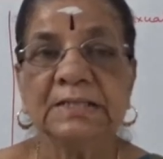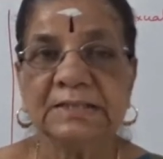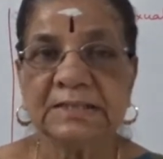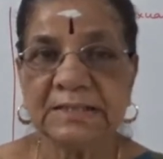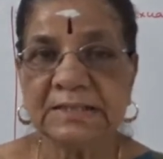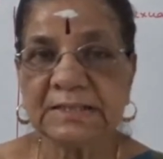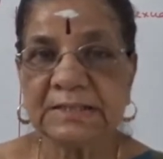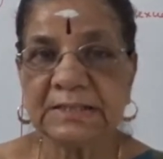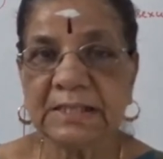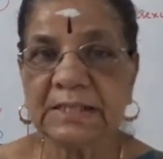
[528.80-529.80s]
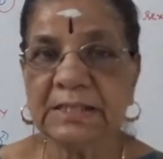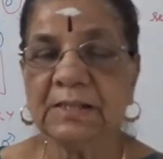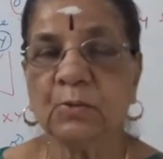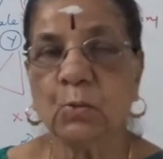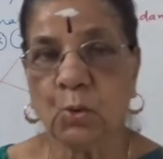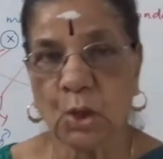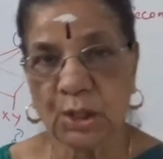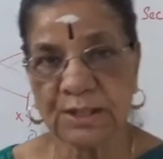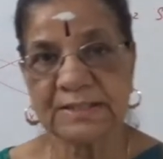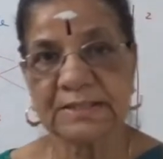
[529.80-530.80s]
changes in the
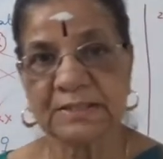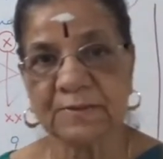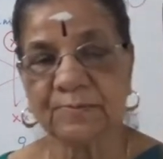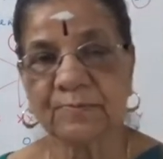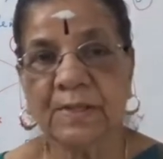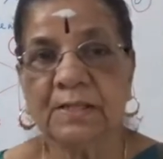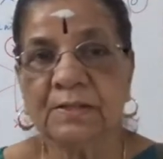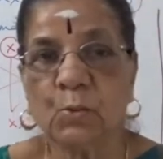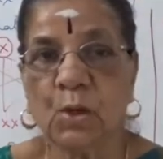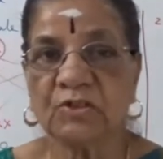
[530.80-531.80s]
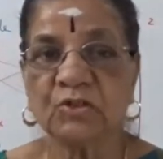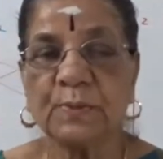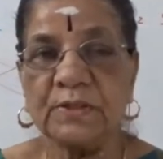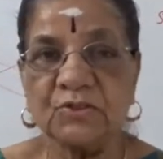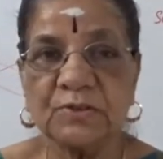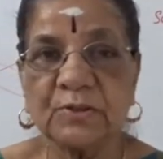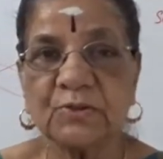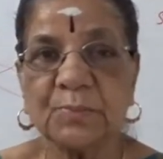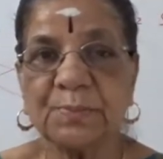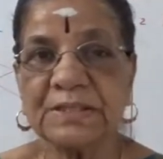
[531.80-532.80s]
voice. The voice box on
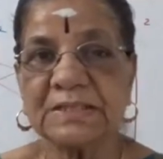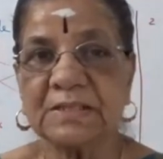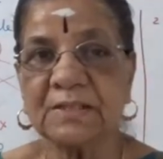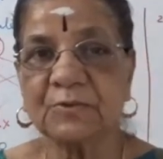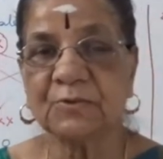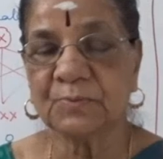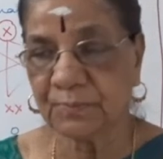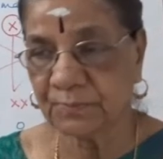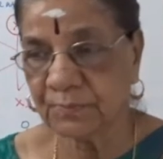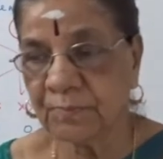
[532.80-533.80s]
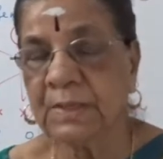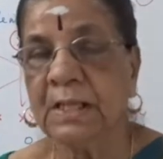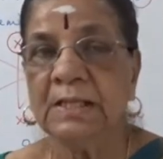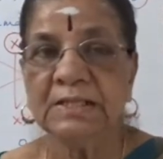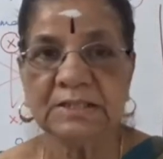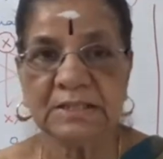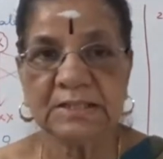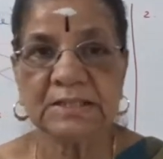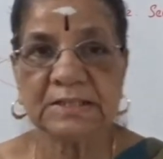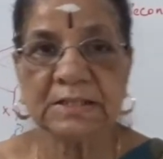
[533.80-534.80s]
the person.
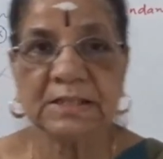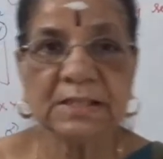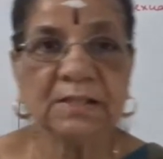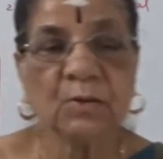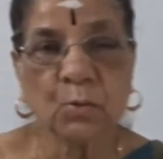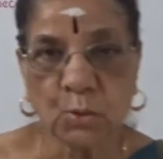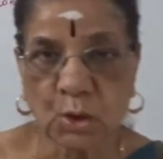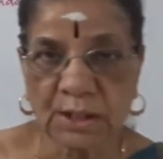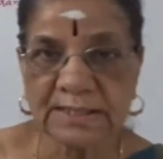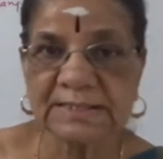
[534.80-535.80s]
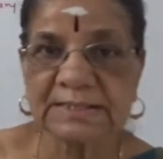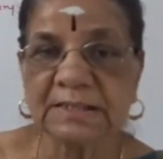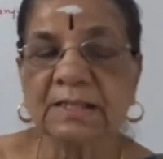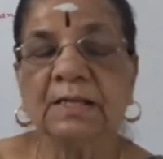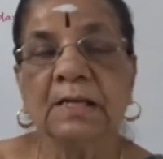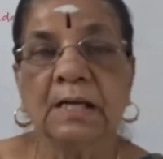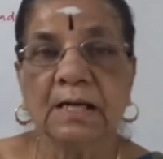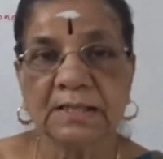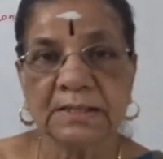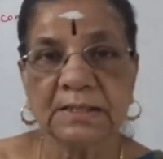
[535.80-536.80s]
Changes in the voice,
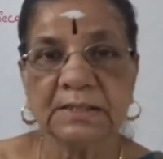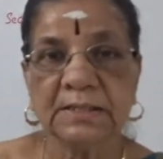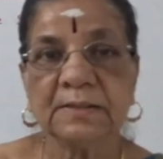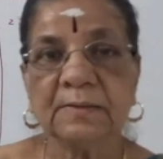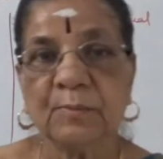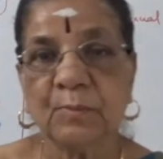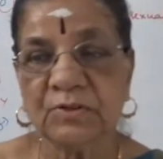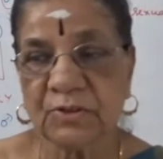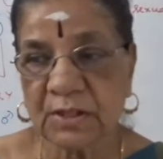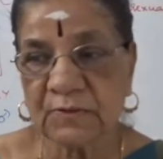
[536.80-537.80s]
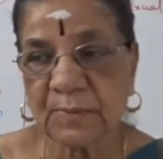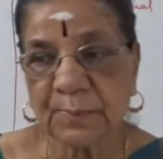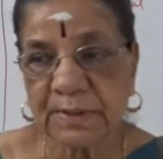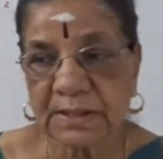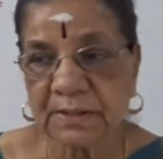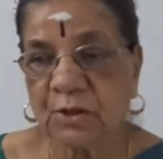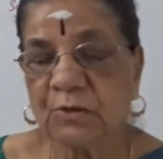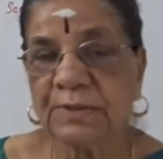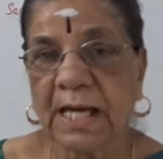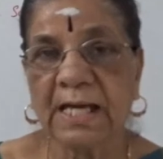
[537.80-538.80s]
and then with development
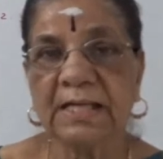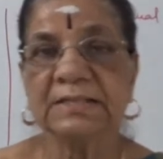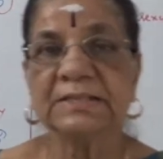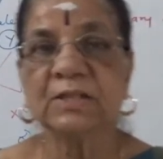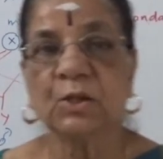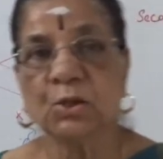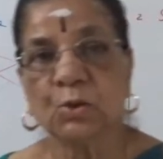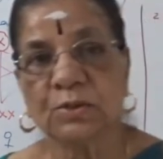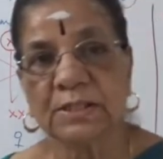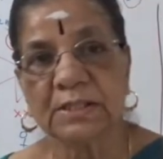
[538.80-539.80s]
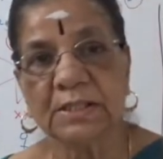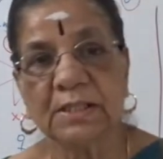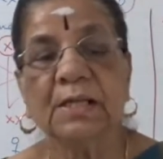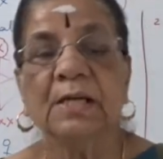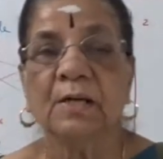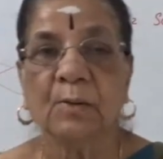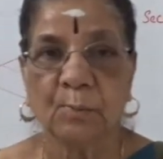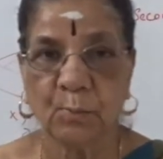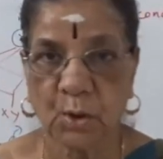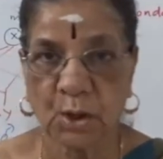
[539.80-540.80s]
of hands all over the
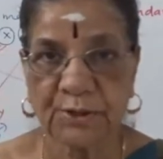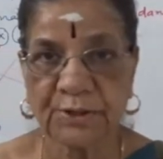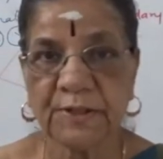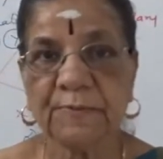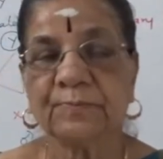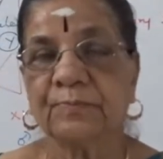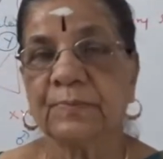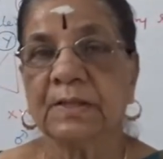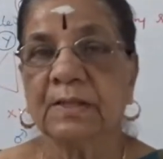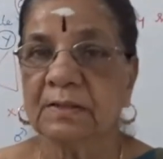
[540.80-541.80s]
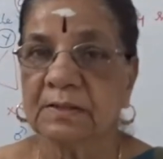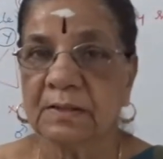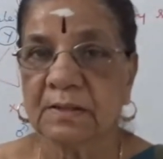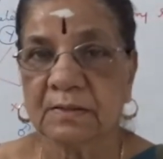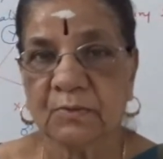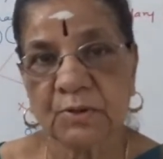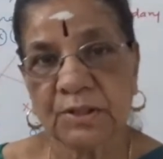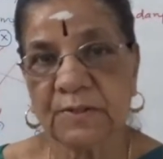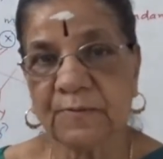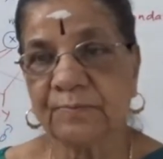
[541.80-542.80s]
body.
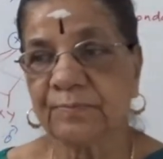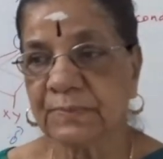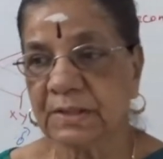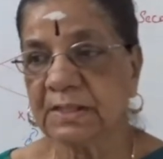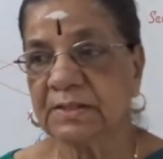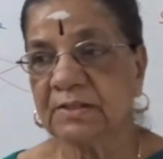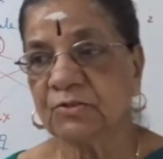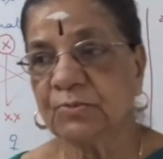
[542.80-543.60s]
Okay, that is